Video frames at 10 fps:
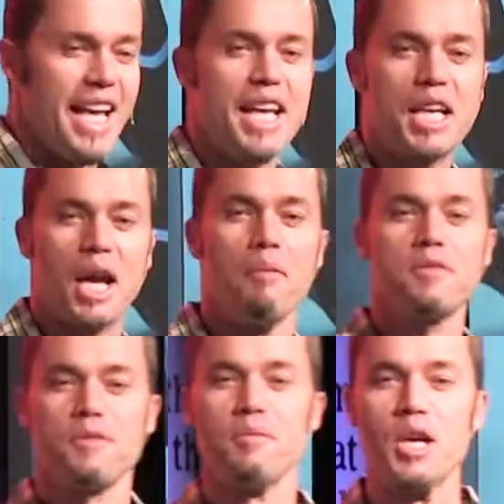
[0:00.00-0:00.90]
and it
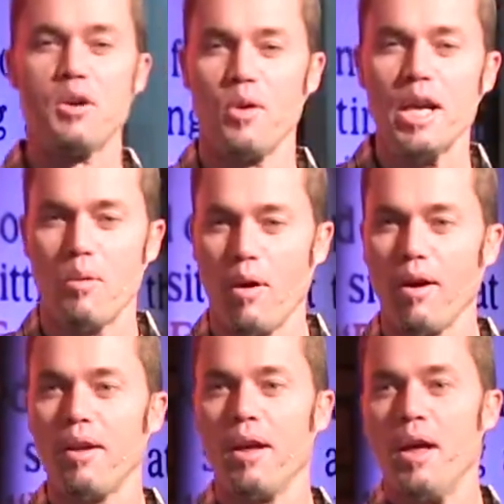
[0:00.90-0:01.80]
comes from the Greek
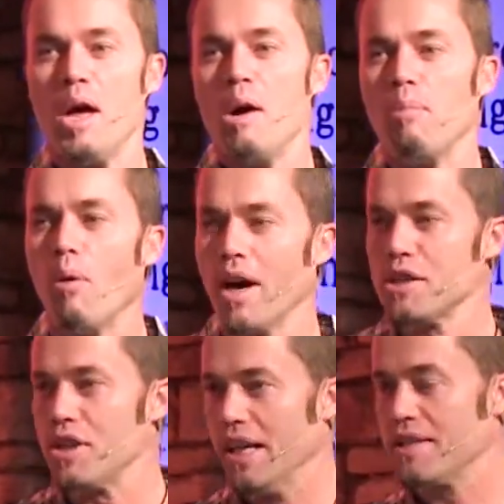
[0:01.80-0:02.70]
word
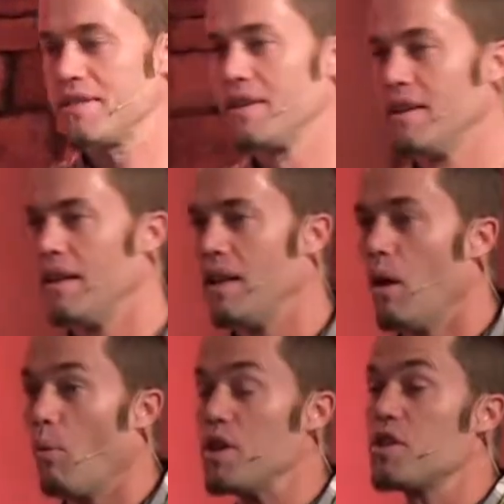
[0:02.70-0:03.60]
Boanerges,
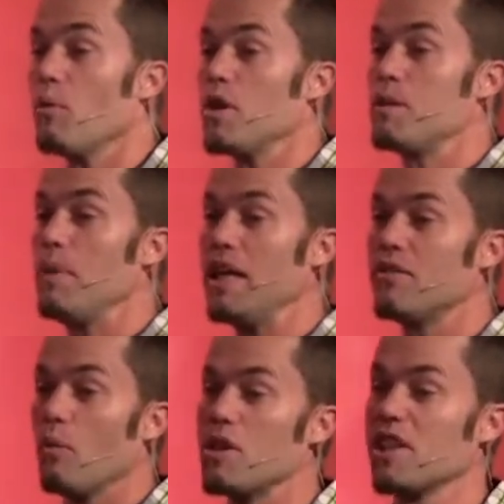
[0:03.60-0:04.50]
which, which,
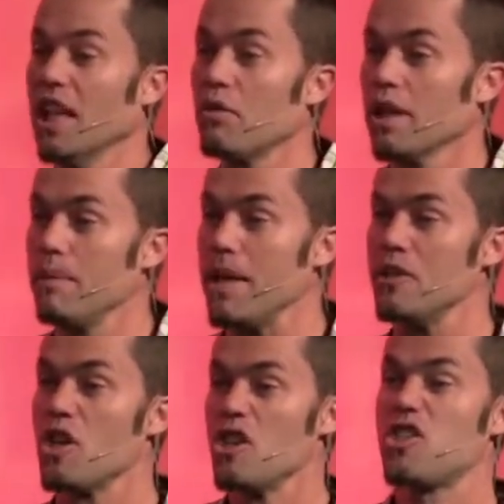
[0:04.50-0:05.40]
means, which literally
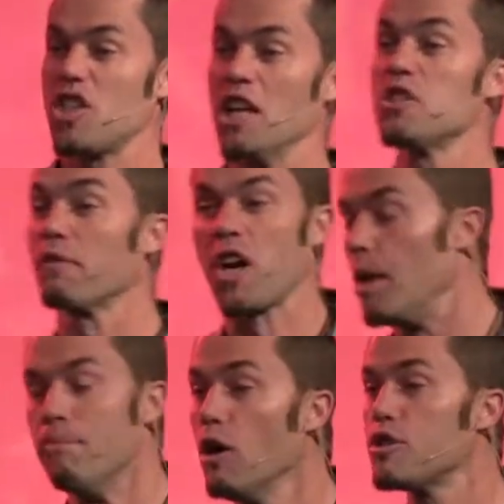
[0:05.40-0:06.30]
means sons of
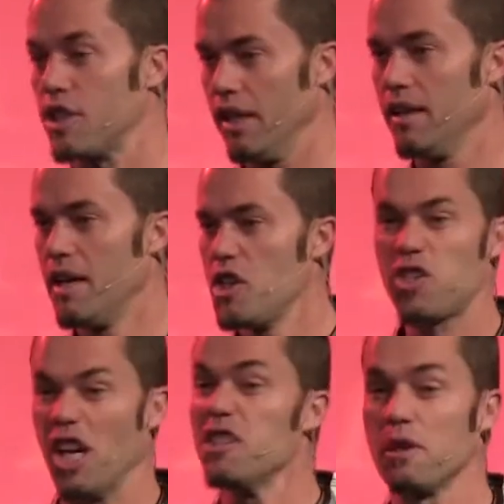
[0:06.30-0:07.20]
commotion,
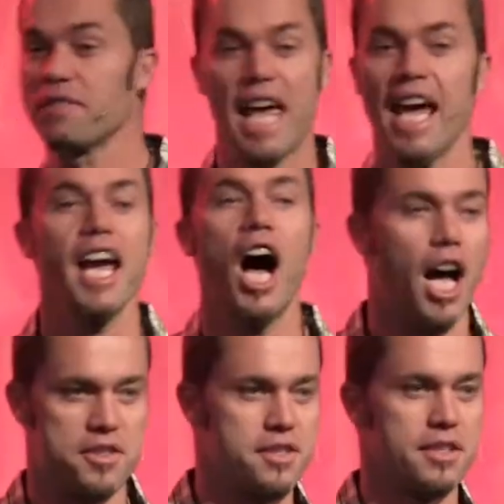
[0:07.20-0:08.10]
sons of
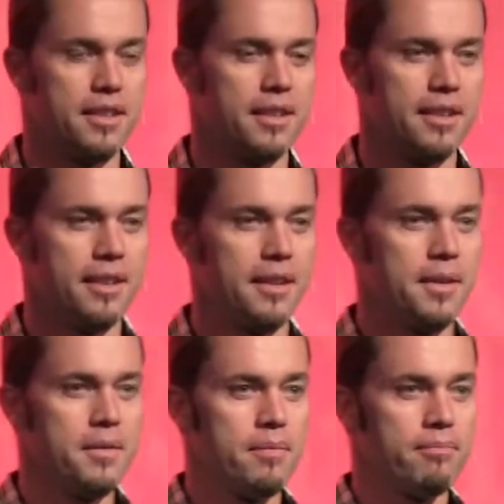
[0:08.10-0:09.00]
chaos,
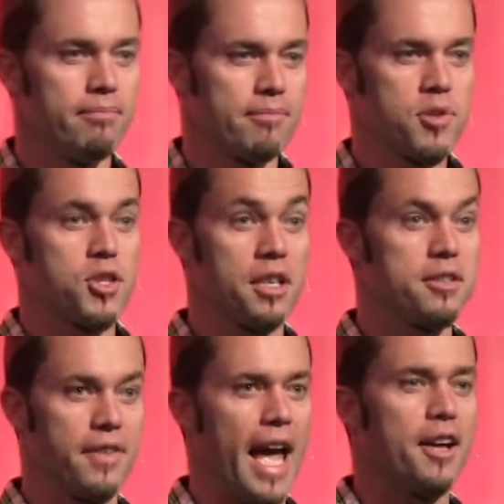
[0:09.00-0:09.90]

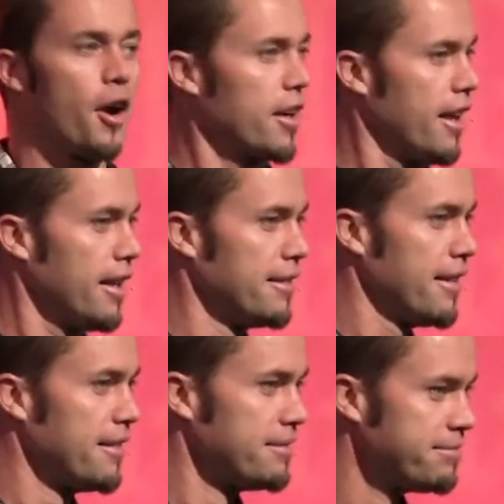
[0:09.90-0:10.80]
sons of anarchy,
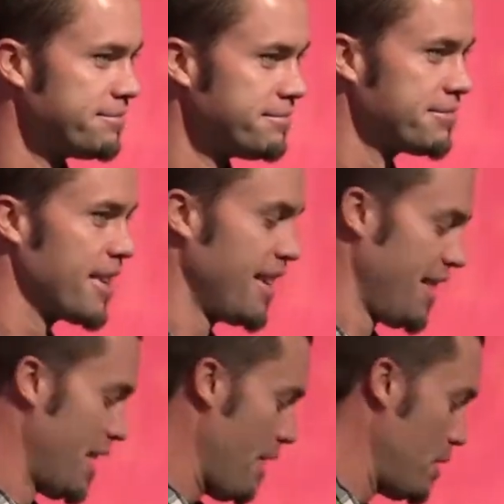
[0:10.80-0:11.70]

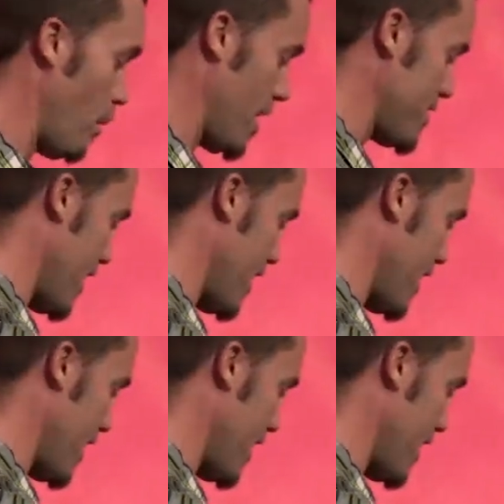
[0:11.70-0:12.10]
if you watch